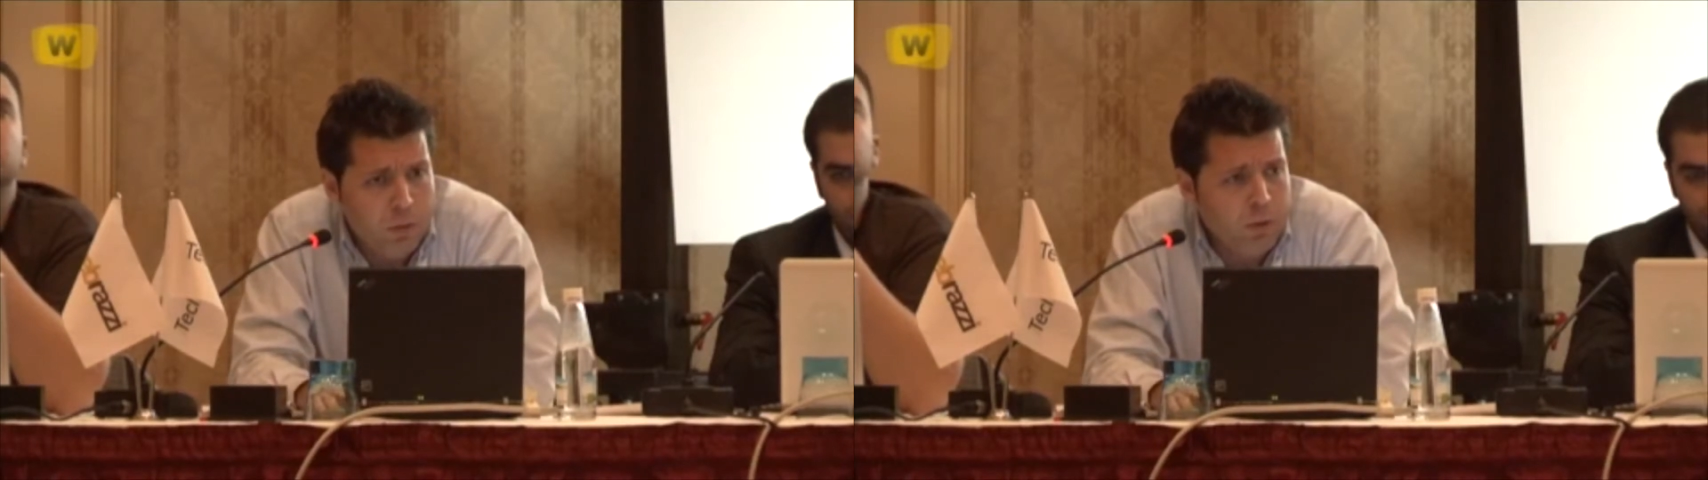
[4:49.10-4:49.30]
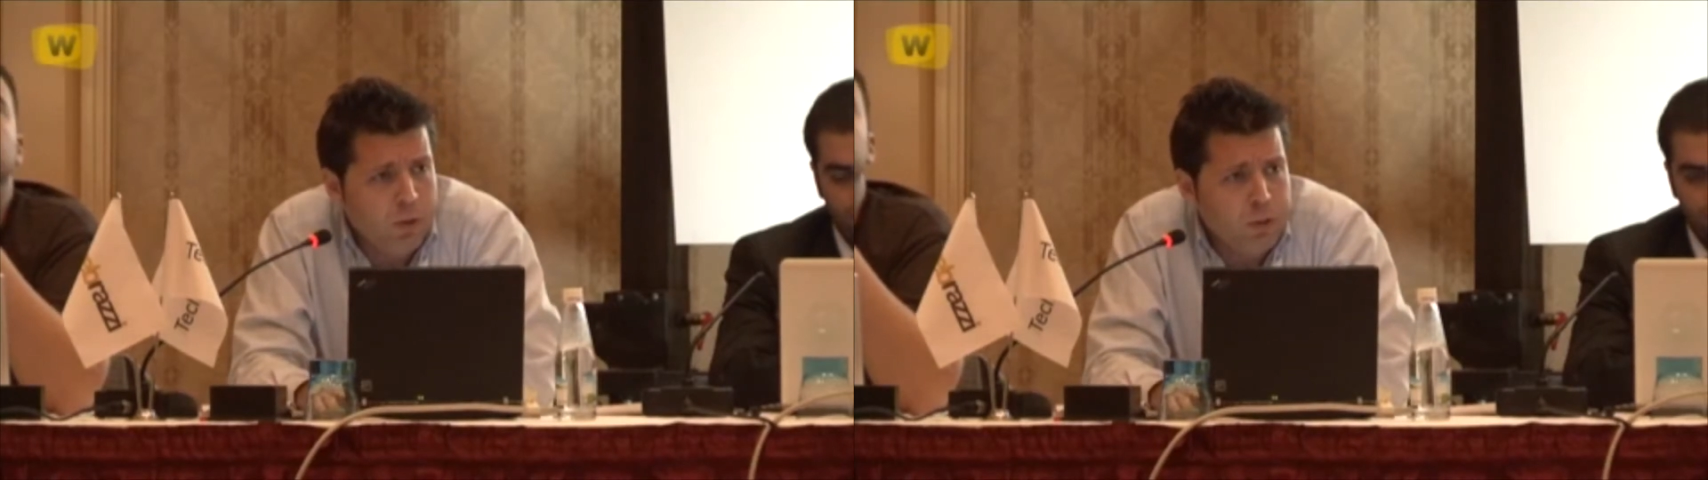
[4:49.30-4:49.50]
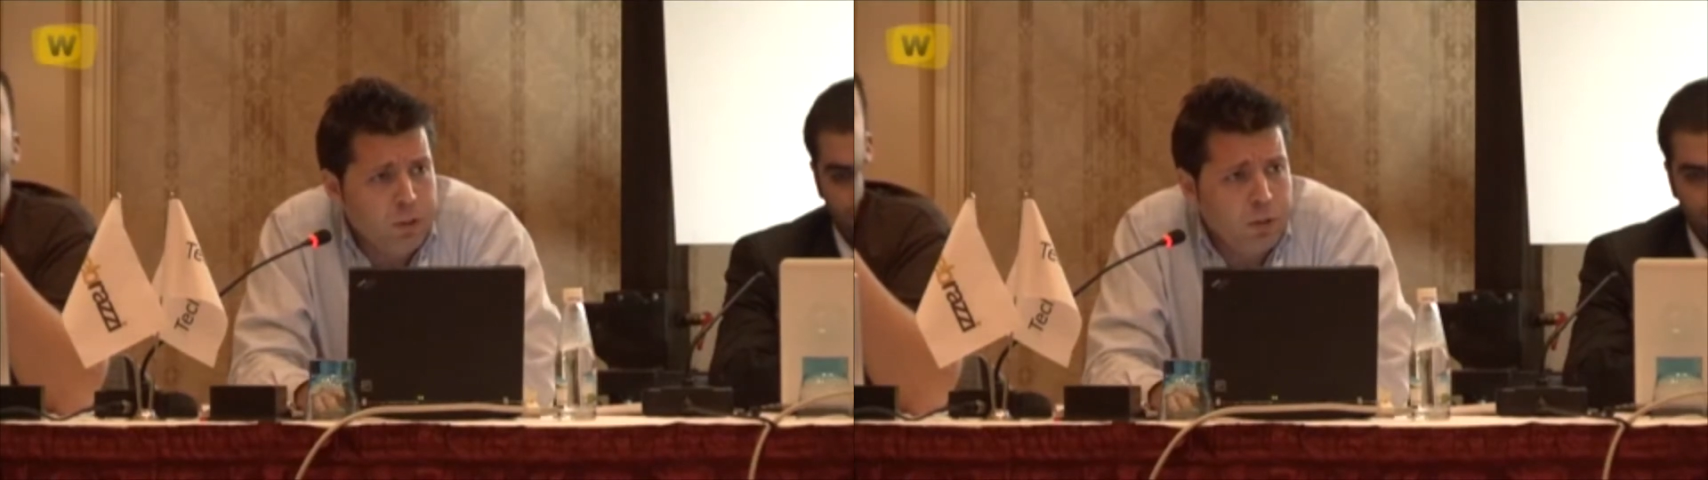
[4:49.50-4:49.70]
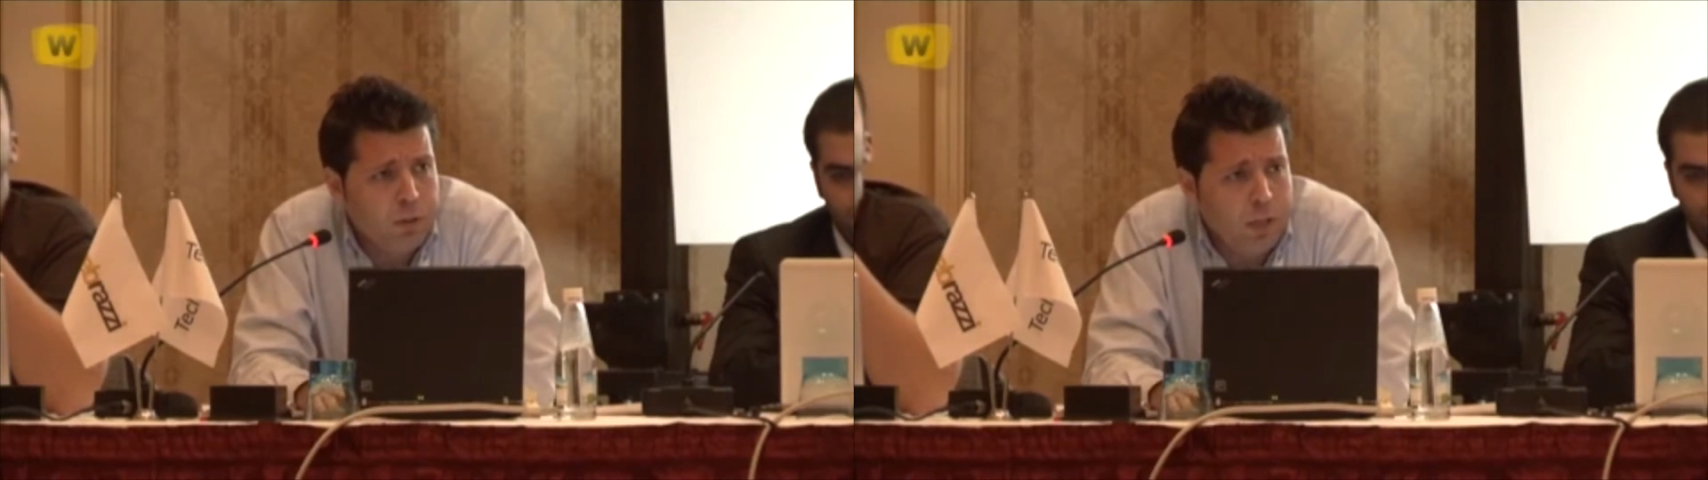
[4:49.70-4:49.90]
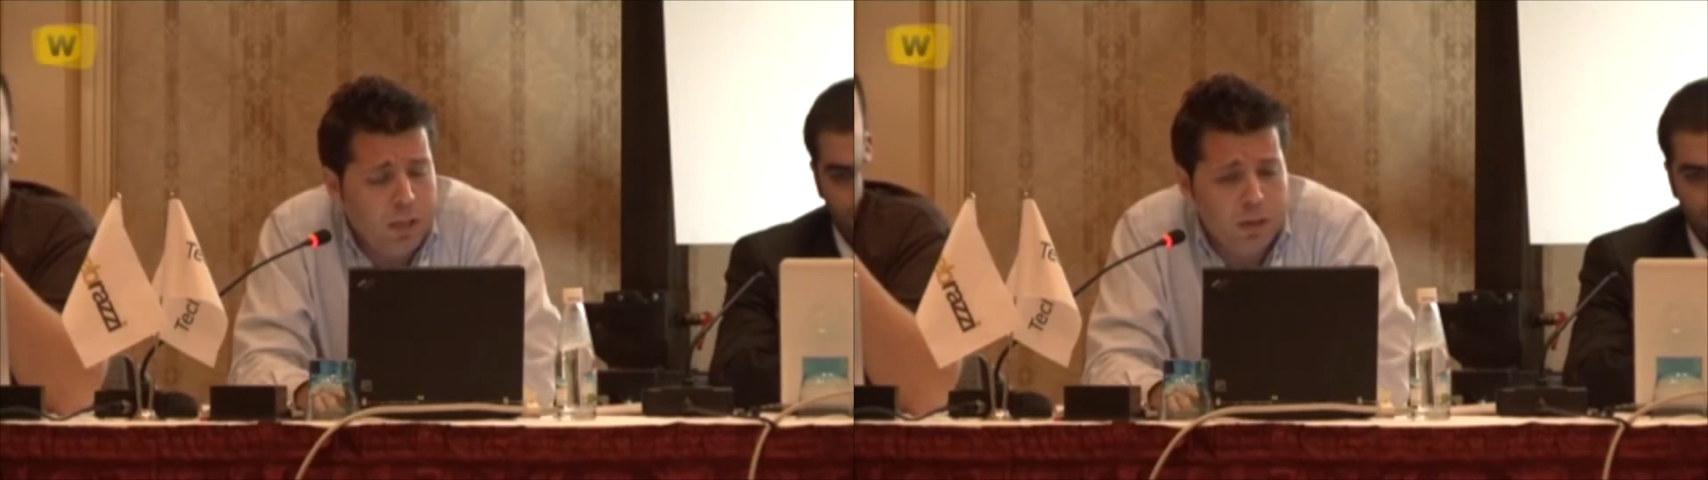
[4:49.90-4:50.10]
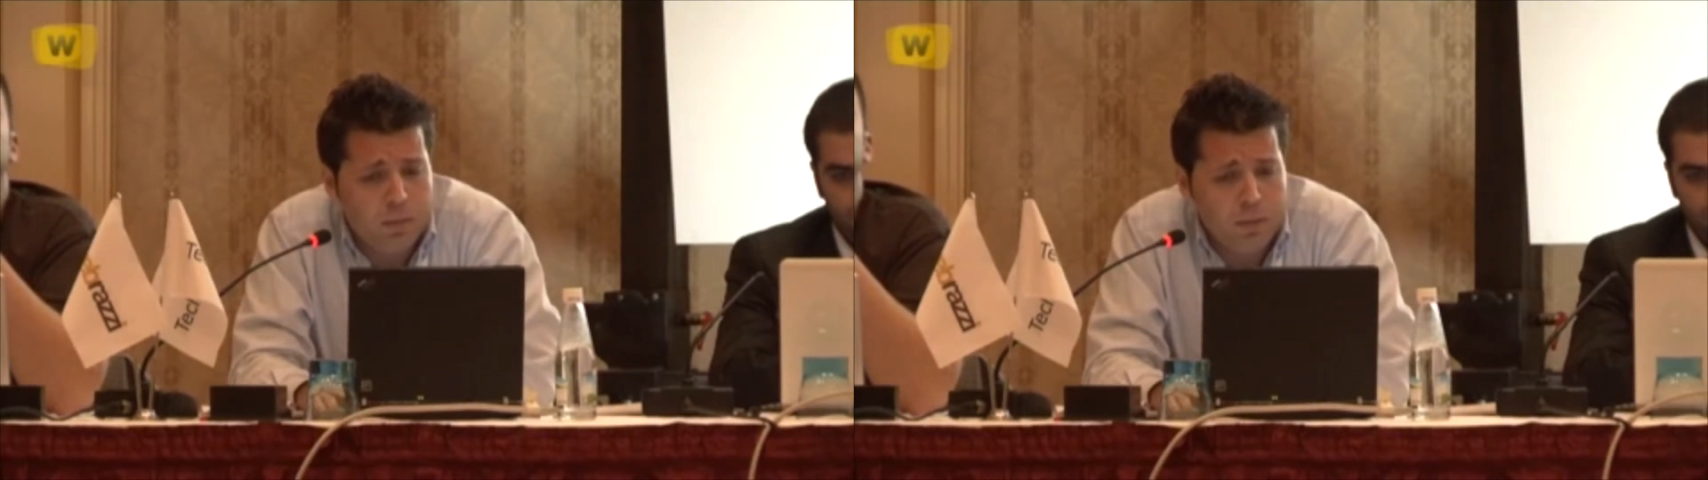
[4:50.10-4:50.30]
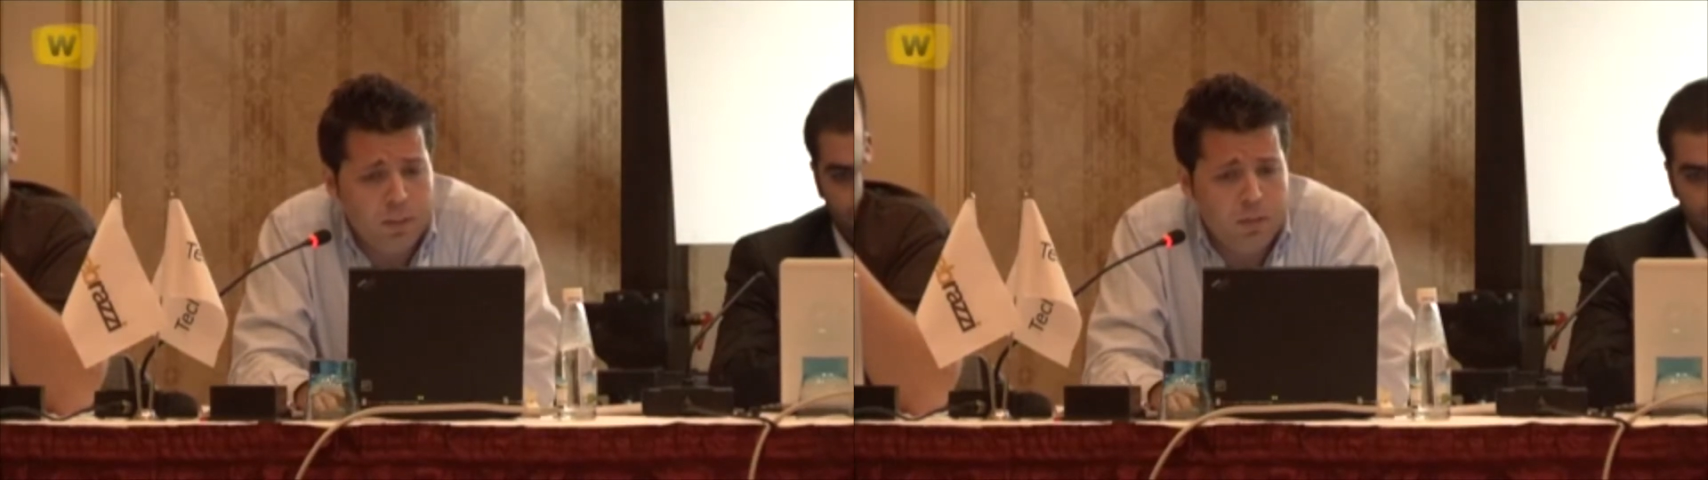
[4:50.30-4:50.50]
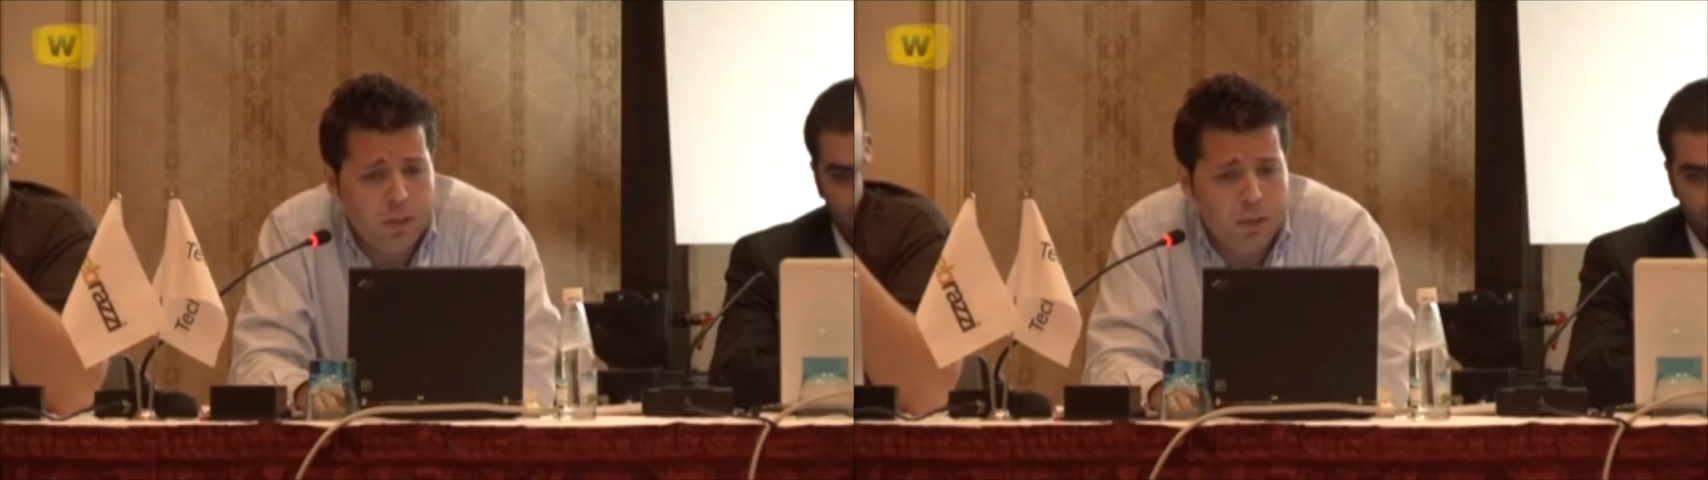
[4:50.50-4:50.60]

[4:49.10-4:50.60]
We've also